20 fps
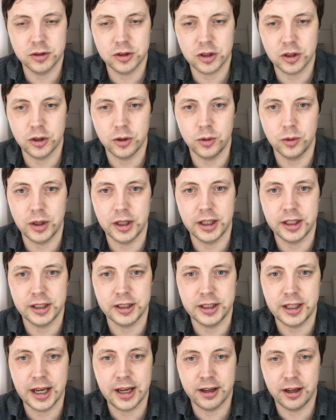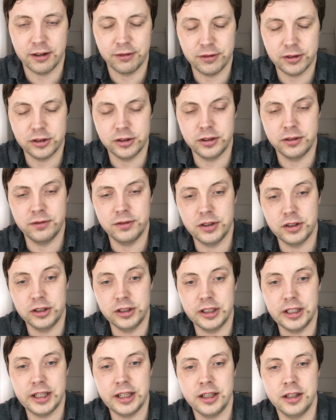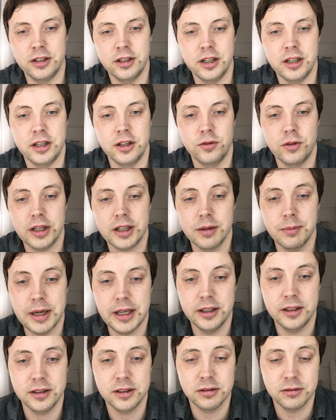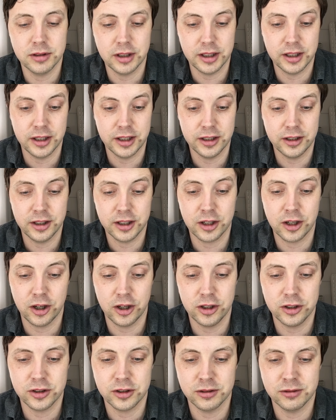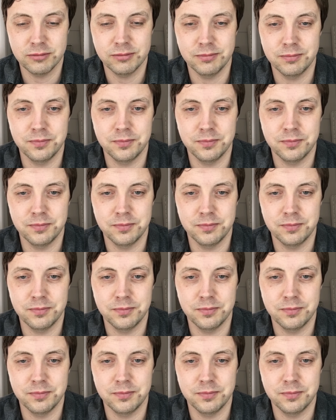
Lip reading: So I thoroughly recommend the course.